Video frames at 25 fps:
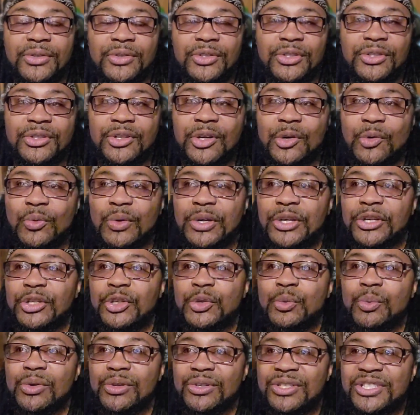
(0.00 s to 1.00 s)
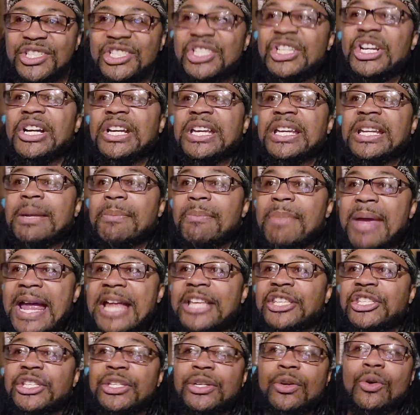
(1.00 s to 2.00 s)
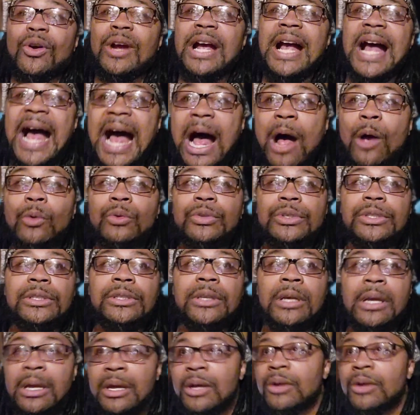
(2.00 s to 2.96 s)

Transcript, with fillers: you know, where you were stuck in a mansion or a house